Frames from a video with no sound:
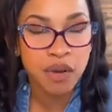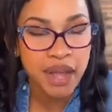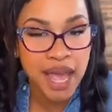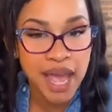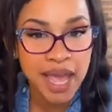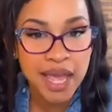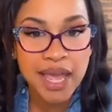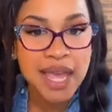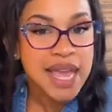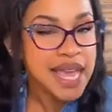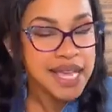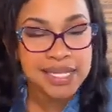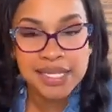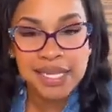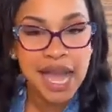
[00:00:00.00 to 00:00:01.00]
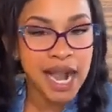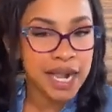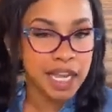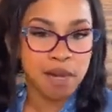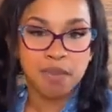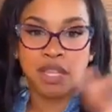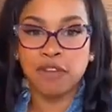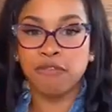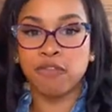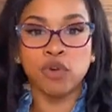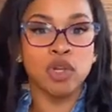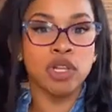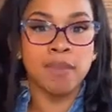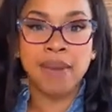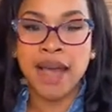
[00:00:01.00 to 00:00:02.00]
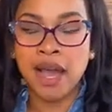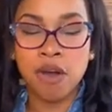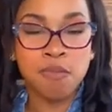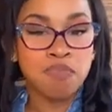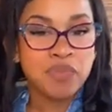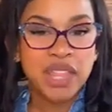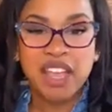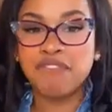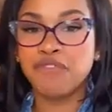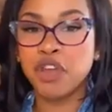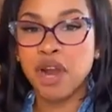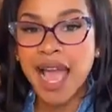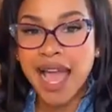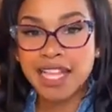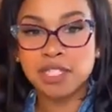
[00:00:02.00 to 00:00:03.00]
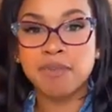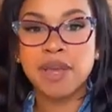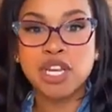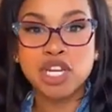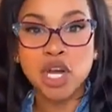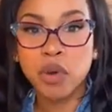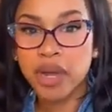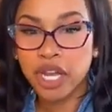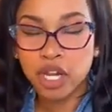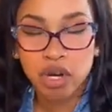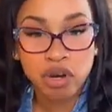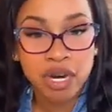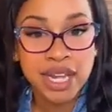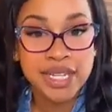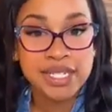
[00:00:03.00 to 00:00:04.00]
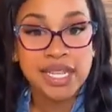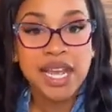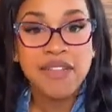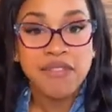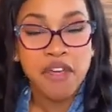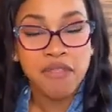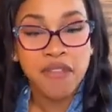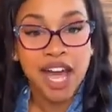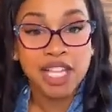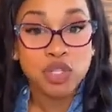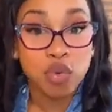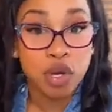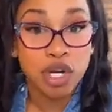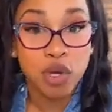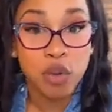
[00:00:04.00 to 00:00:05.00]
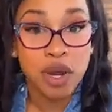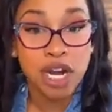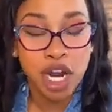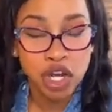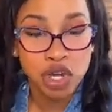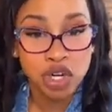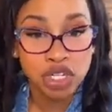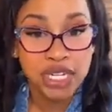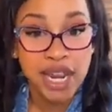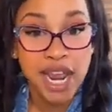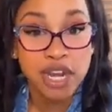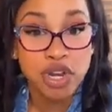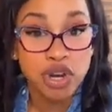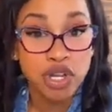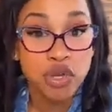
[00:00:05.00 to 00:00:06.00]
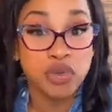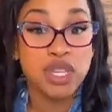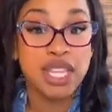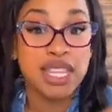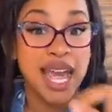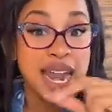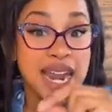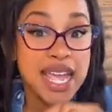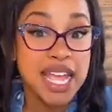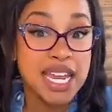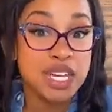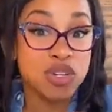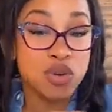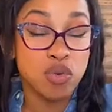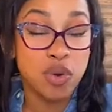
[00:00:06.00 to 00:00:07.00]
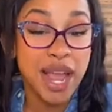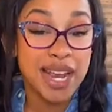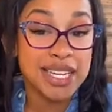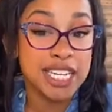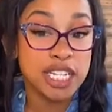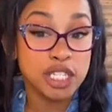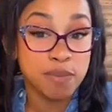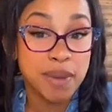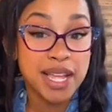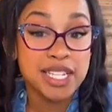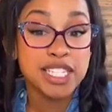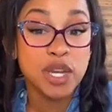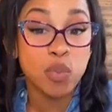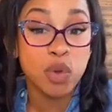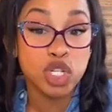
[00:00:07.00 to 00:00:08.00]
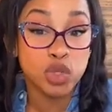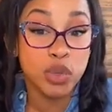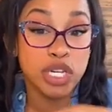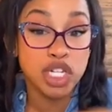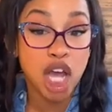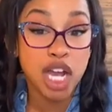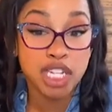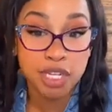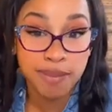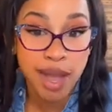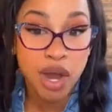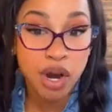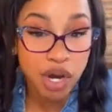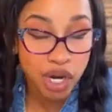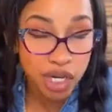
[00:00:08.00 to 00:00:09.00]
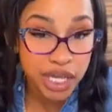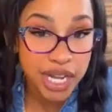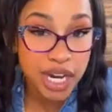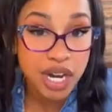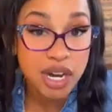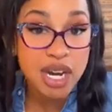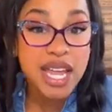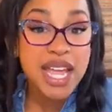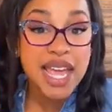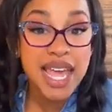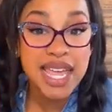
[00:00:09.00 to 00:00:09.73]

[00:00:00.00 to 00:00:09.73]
Okay, it's not going to be the full amount. If there has been no increase, then that's where you'll want to understand you're using that indirect expense, in which we talked about earlier,